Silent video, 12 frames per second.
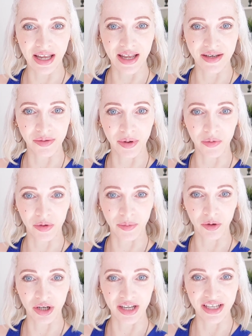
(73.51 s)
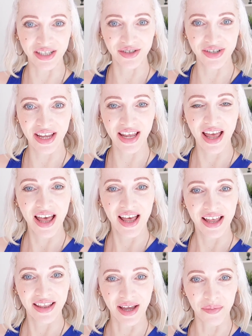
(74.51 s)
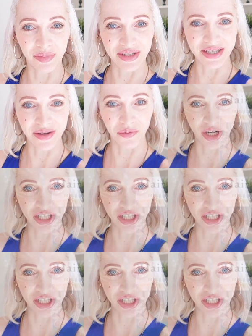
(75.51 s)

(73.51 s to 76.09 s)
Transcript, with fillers: and about what I'm gonna eat today, then please keep